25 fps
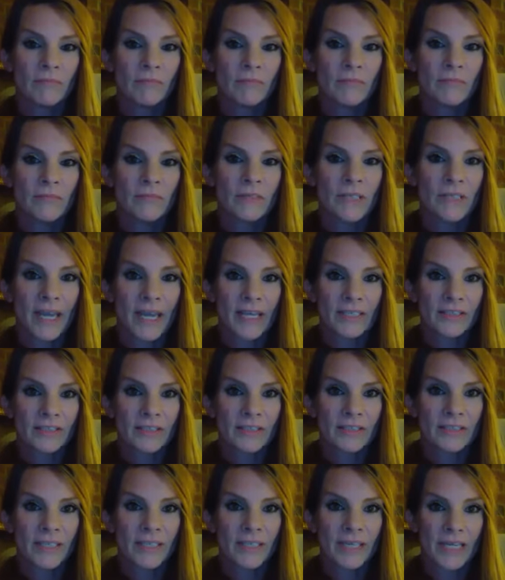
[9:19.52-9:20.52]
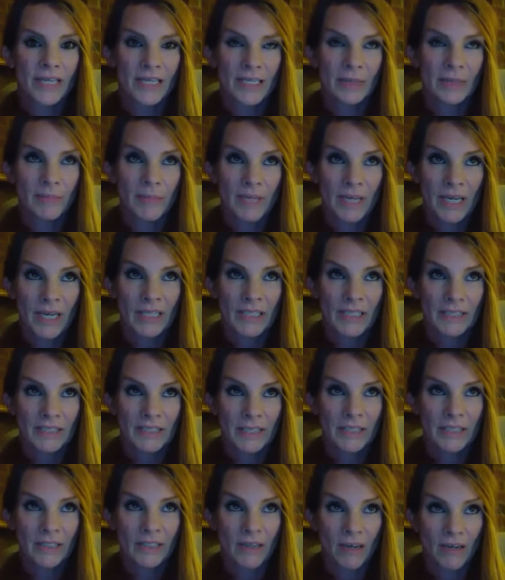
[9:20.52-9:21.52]
They actually said that in the
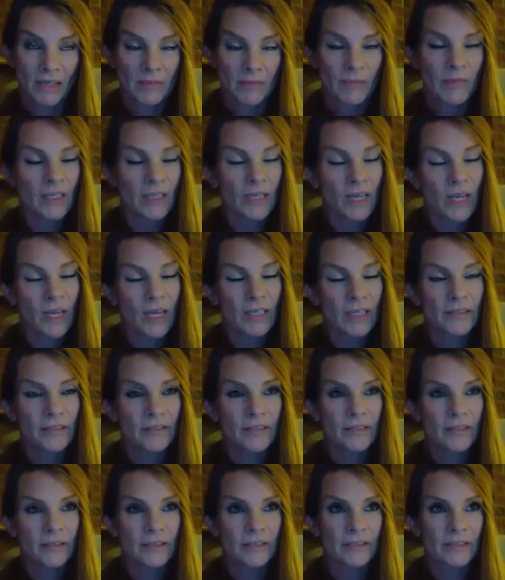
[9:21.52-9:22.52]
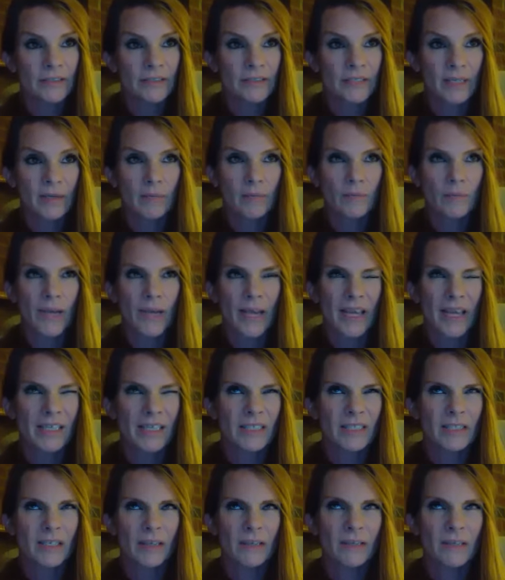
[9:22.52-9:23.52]
PSC document case. There's some
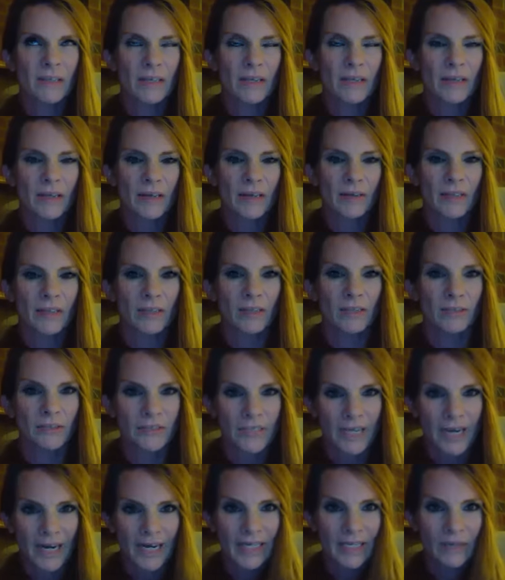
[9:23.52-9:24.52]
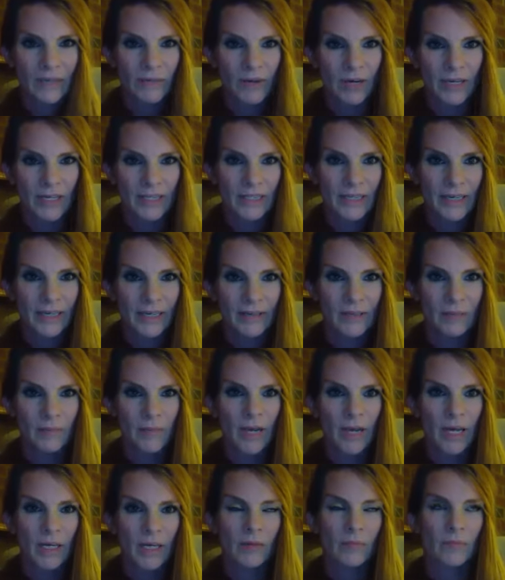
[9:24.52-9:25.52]
excerpt in there in the little tiny writing down at the
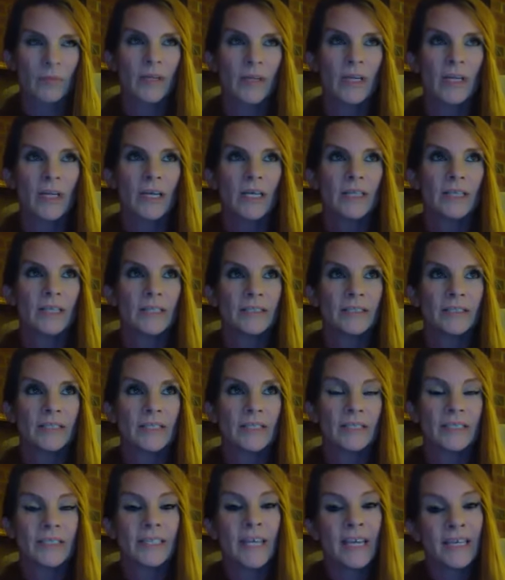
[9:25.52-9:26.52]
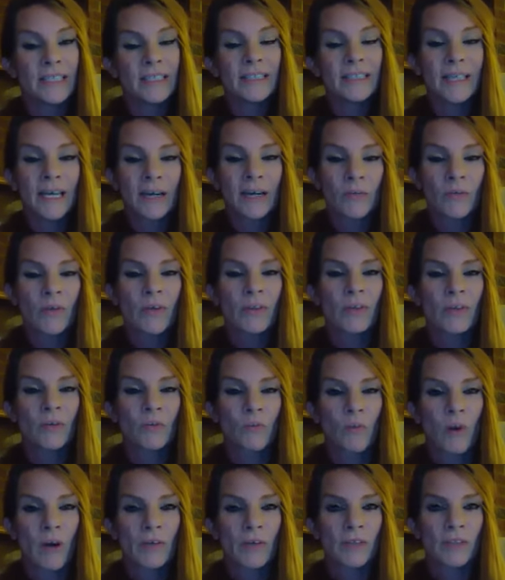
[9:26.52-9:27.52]
bottom that says they did not want their
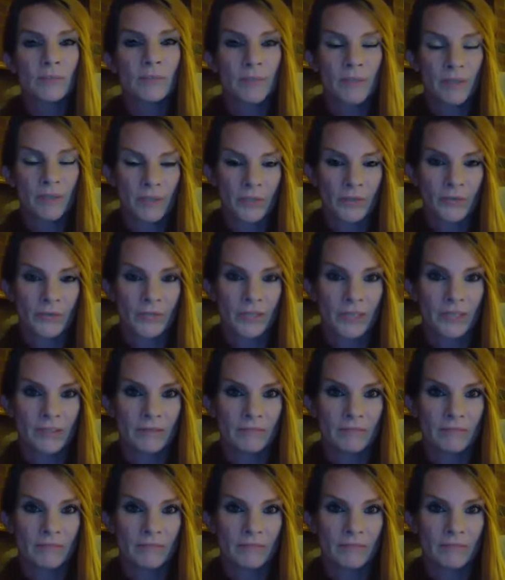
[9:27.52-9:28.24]
waters polluted.